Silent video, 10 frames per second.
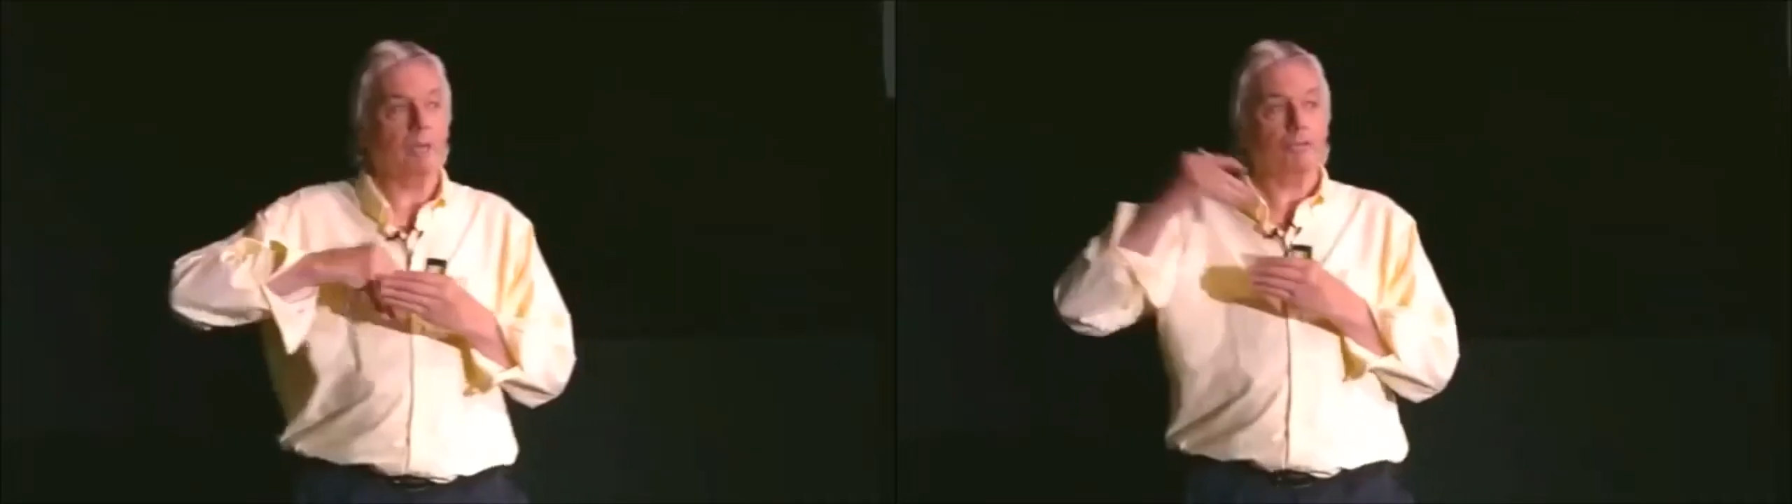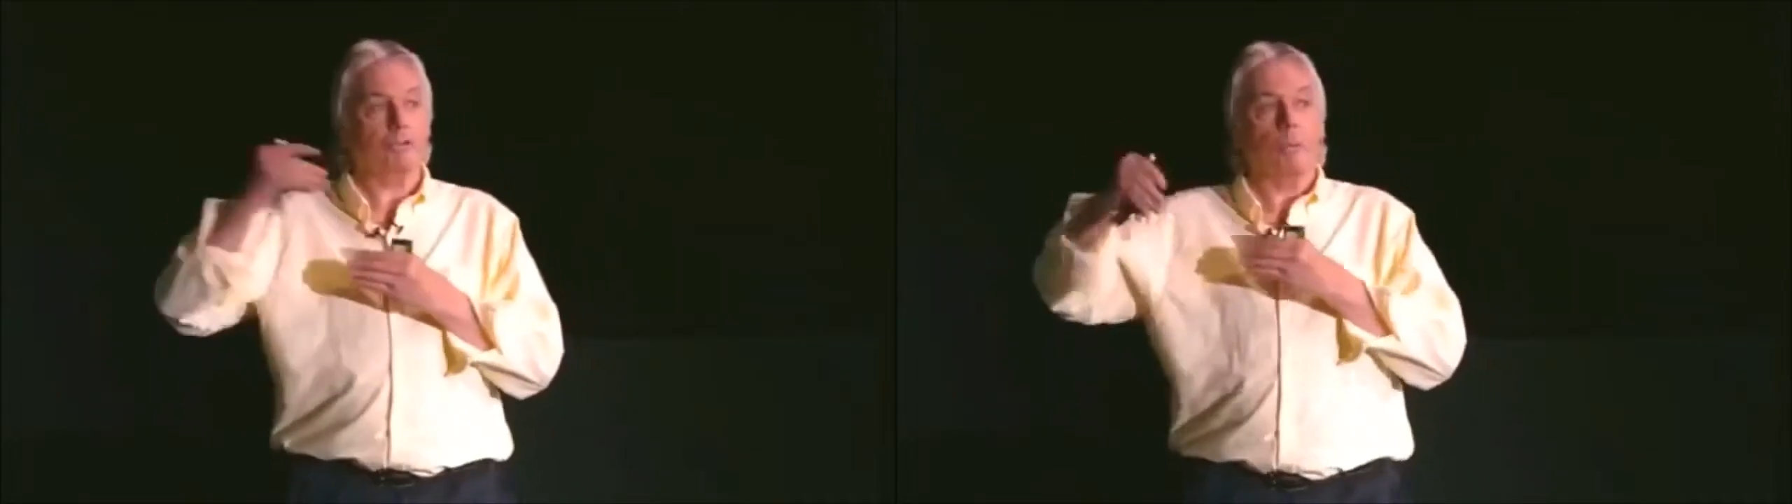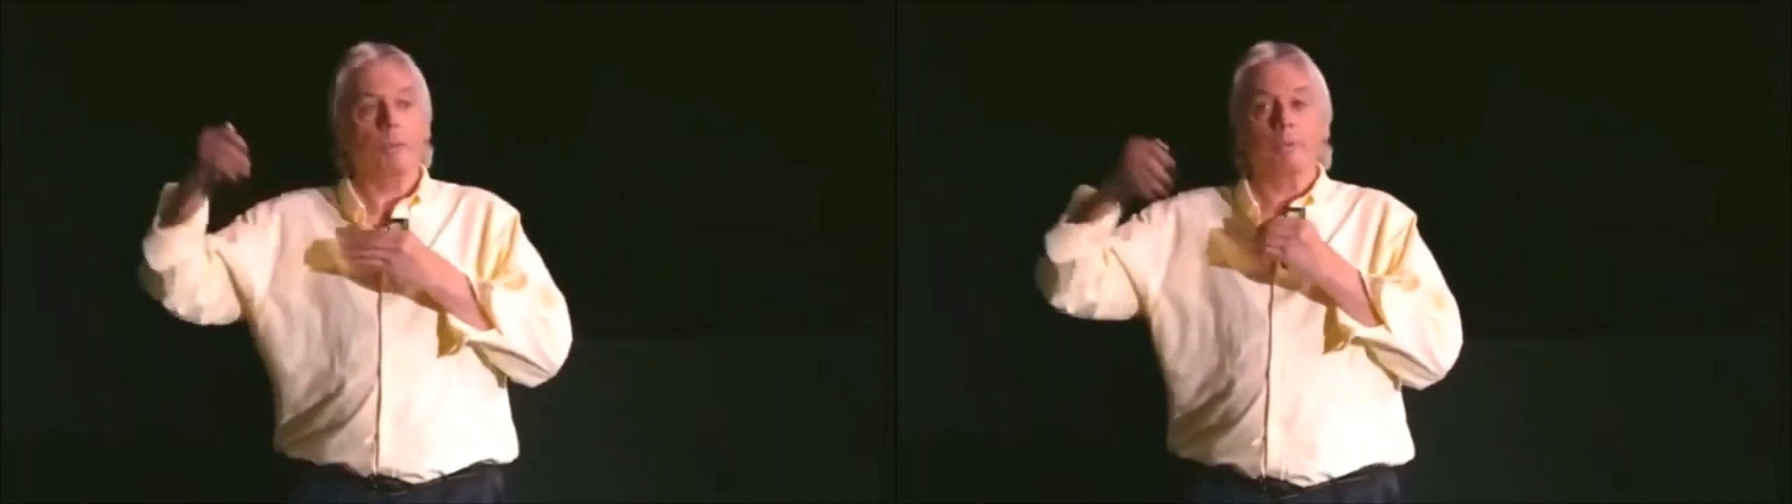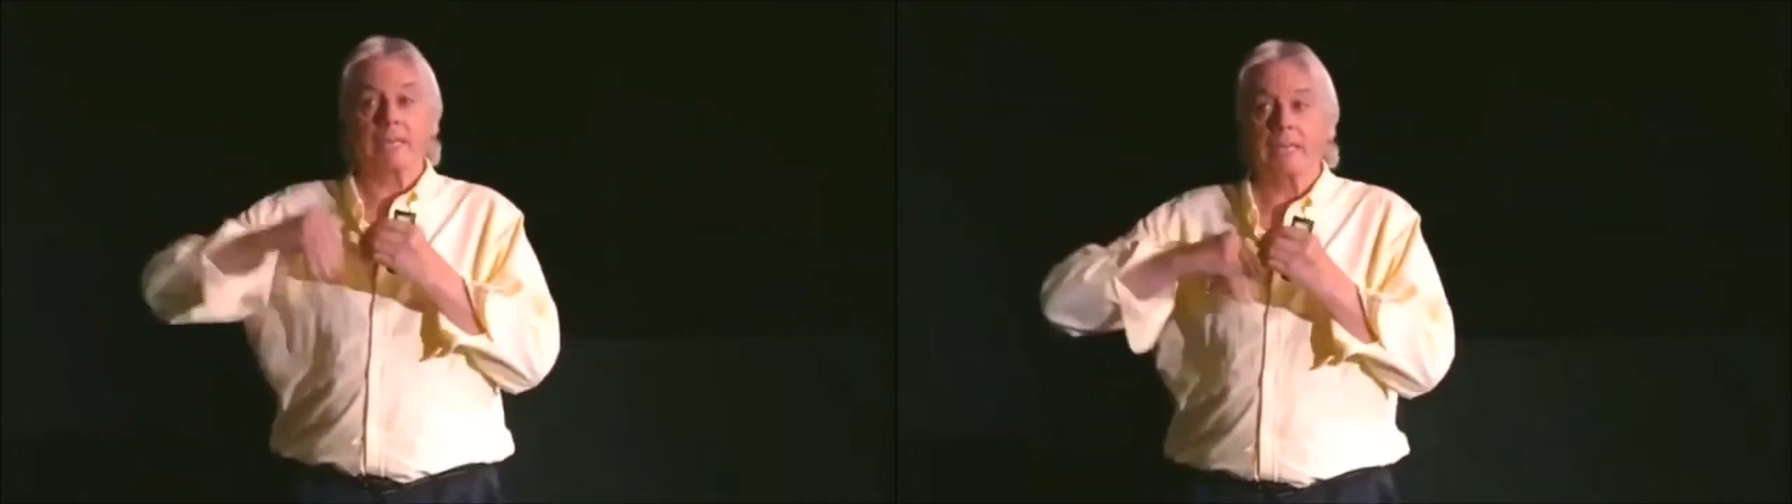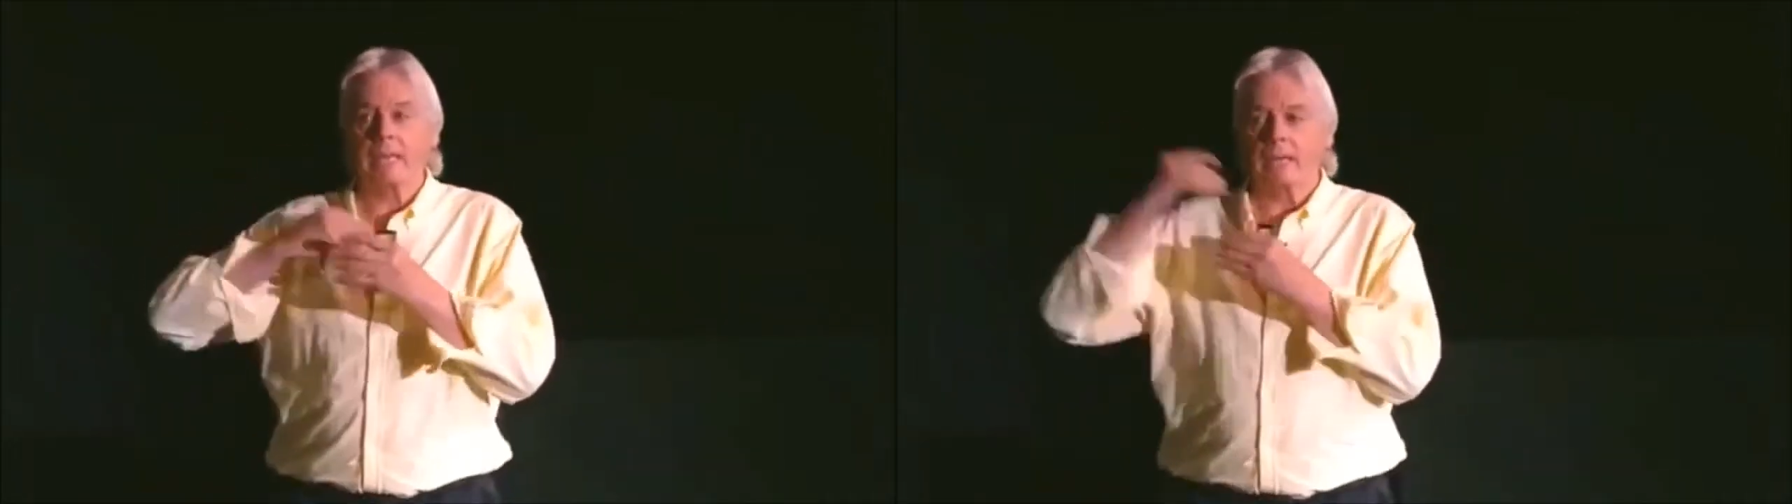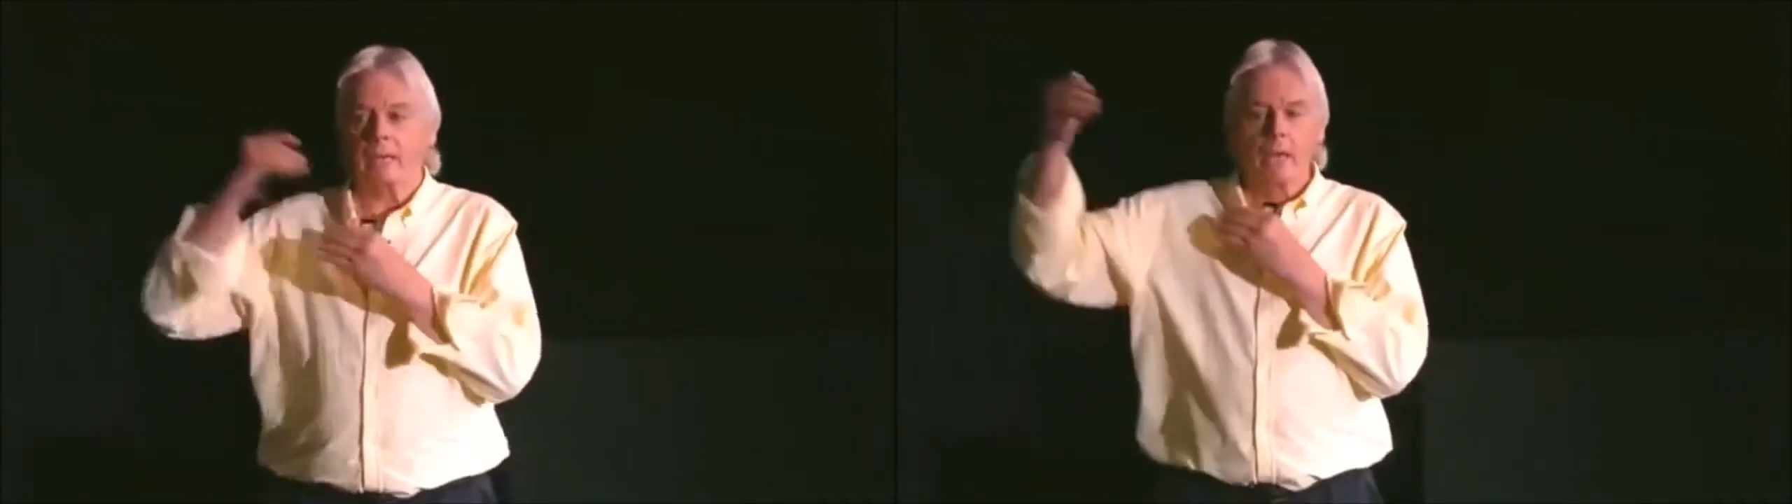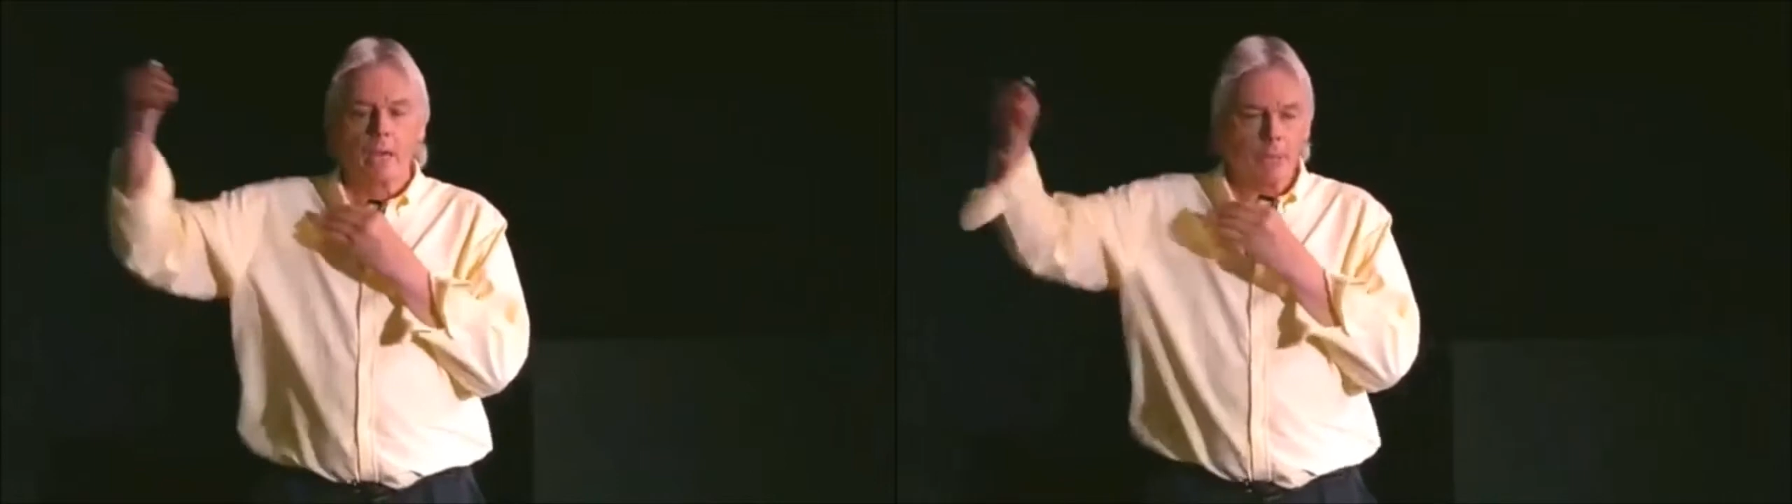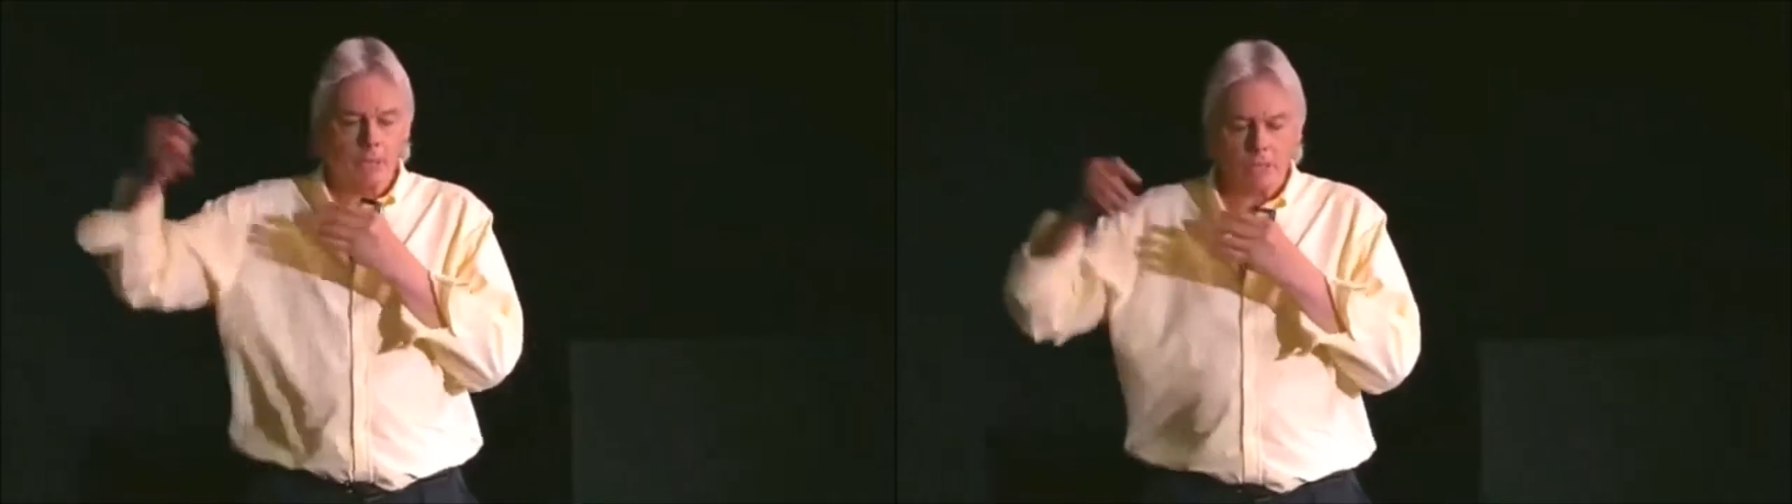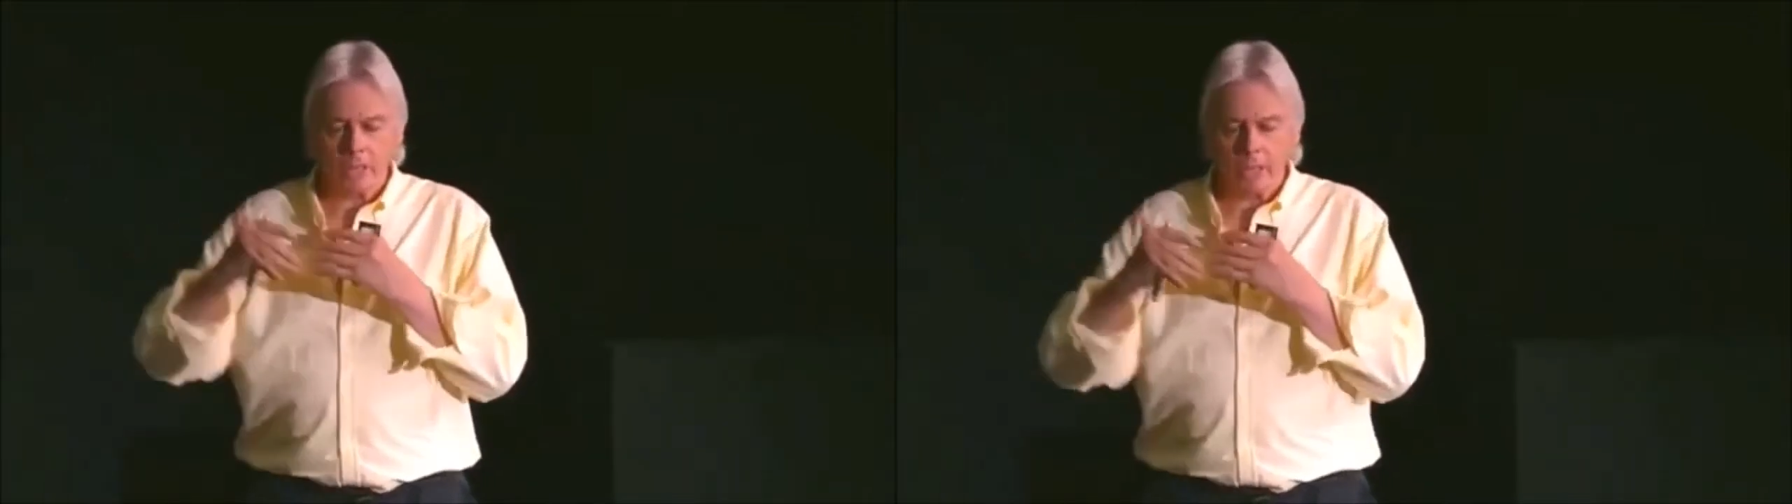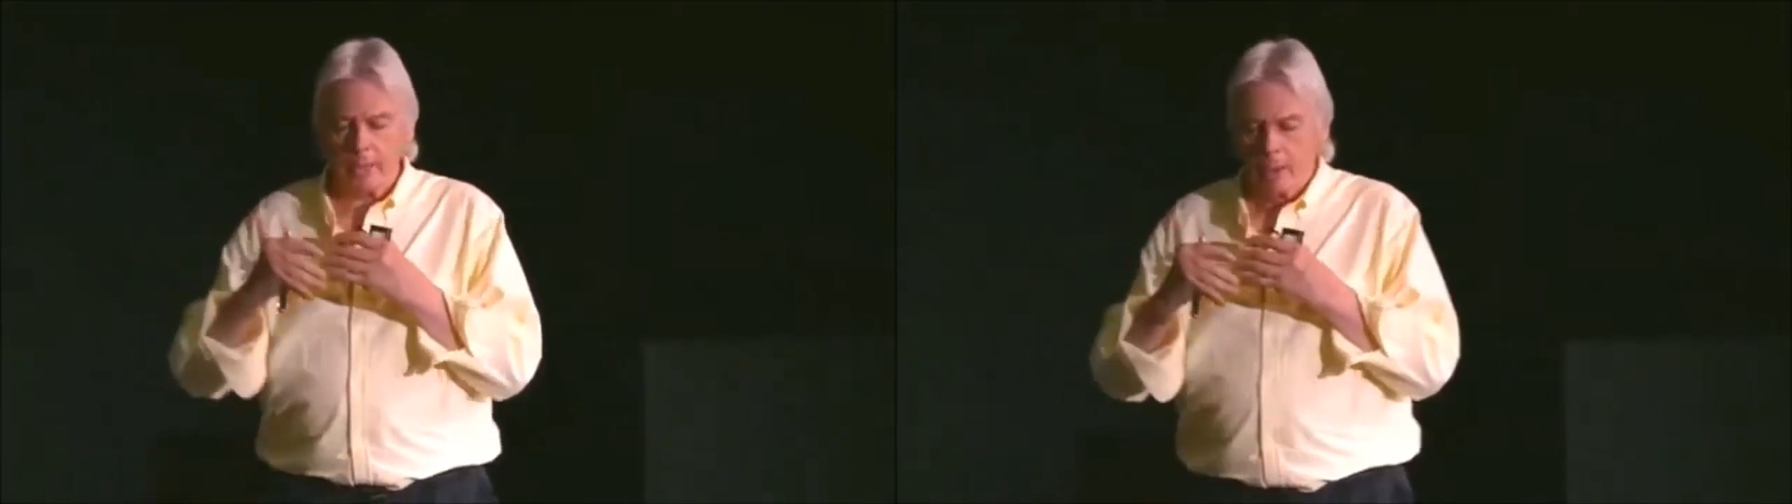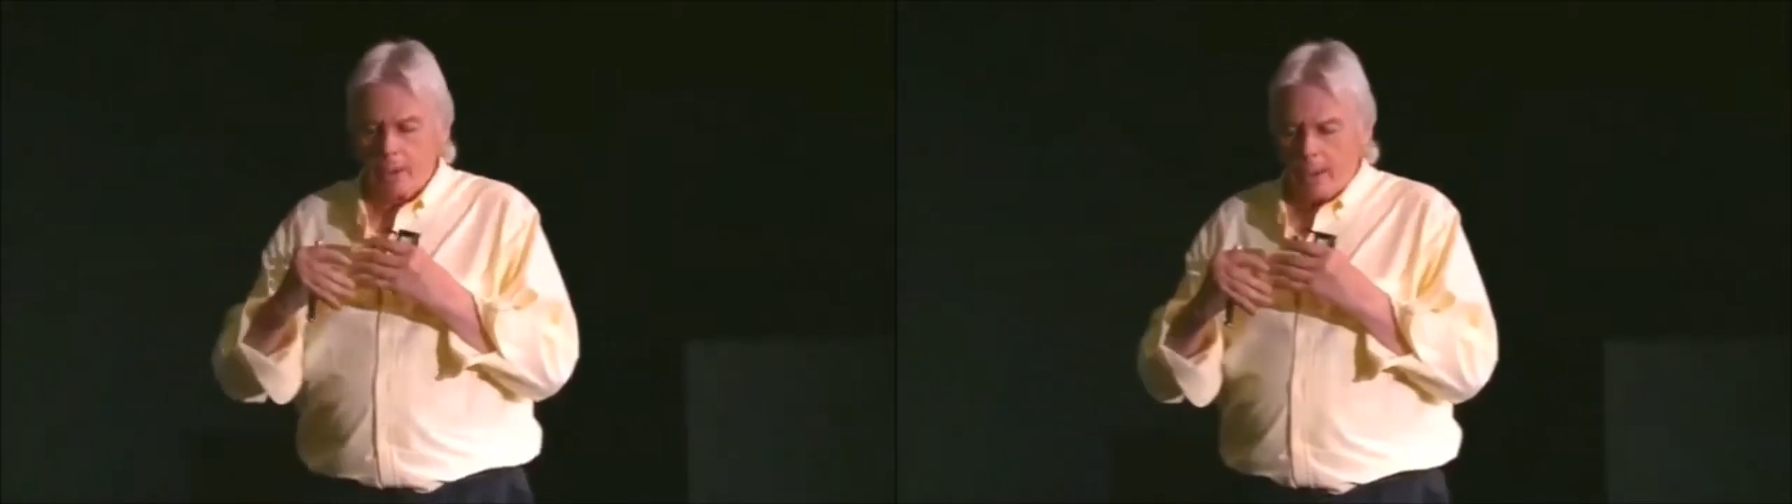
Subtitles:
being from the beginning, because the